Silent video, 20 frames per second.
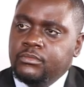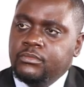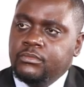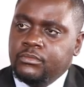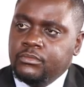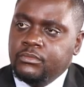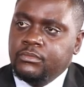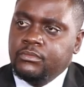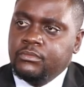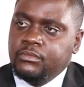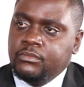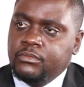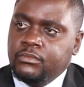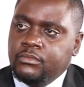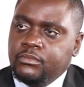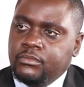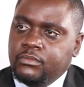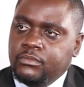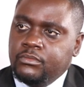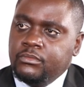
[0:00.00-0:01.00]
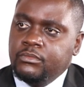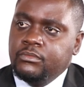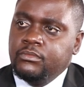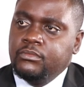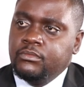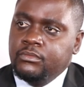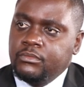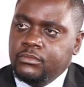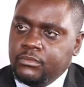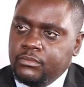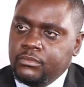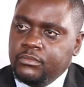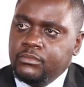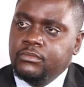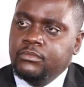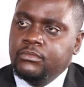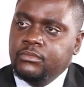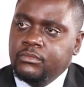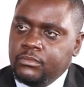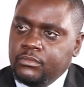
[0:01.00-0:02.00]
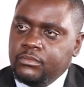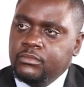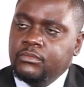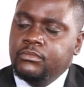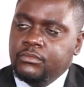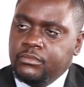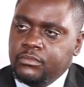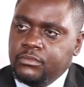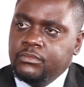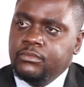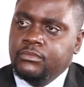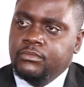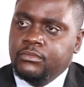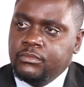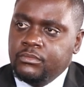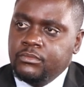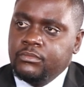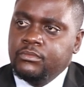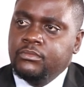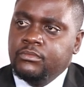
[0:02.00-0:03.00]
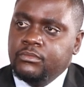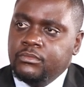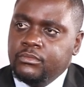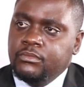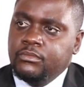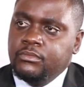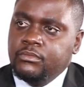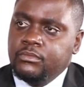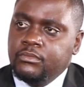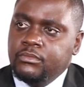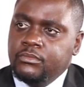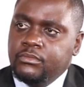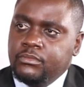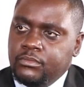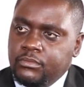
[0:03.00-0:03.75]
An example being those half-year results. All of us as employees are